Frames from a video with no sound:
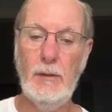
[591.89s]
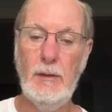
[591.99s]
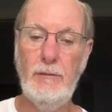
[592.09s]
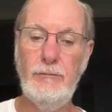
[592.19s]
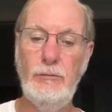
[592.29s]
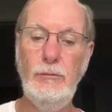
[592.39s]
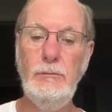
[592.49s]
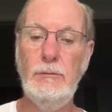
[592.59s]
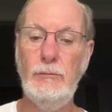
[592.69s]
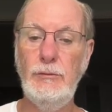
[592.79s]
F2,
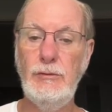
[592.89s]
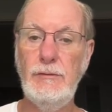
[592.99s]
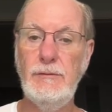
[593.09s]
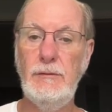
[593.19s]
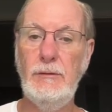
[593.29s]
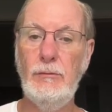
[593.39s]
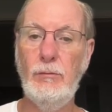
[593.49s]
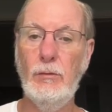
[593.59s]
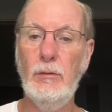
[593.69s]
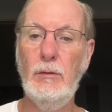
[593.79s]
which is
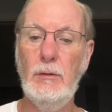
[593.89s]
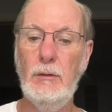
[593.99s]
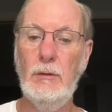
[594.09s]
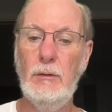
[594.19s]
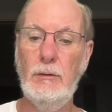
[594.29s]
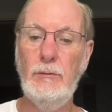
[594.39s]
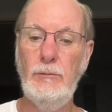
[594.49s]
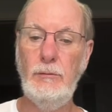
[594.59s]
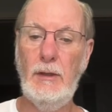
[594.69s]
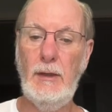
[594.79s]
equal
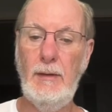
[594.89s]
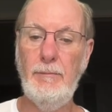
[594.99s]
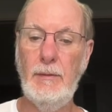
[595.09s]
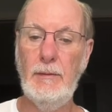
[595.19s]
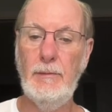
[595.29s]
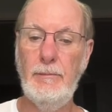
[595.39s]
to m